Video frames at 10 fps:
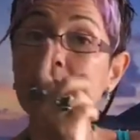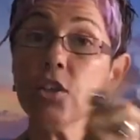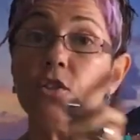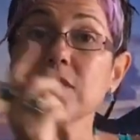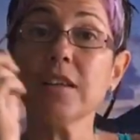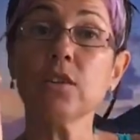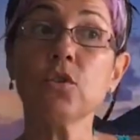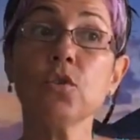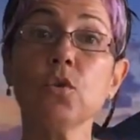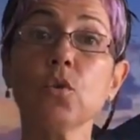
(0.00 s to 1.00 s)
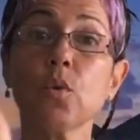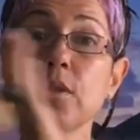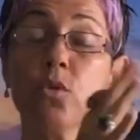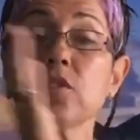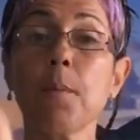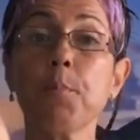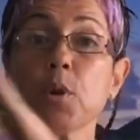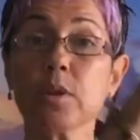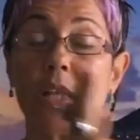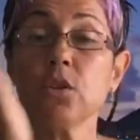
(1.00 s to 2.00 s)
use it to reduce and
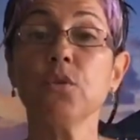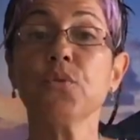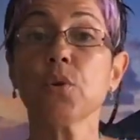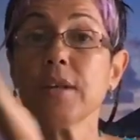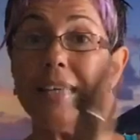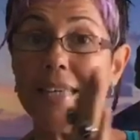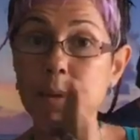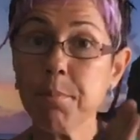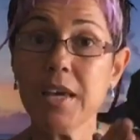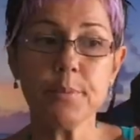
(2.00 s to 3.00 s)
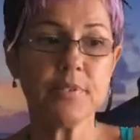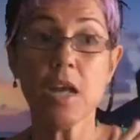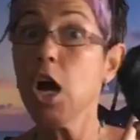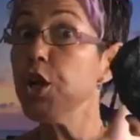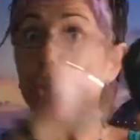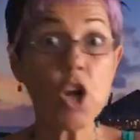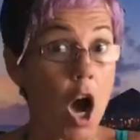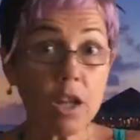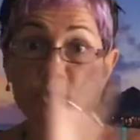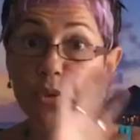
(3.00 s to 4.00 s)
protect you from EMFs,
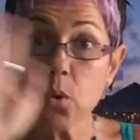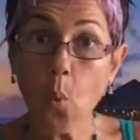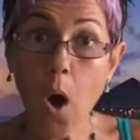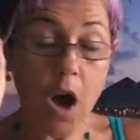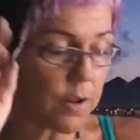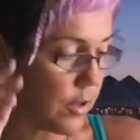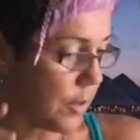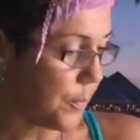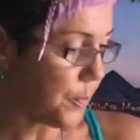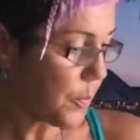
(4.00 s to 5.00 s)
not for water.